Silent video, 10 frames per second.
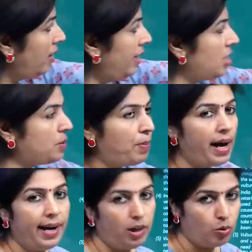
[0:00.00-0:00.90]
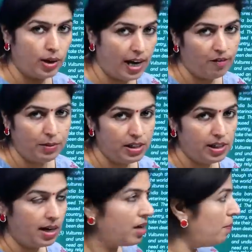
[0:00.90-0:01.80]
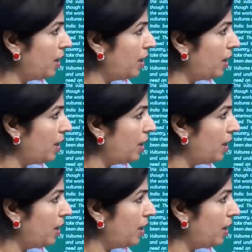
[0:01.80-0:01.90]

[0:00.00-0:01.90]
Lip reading: inspired could have been taken,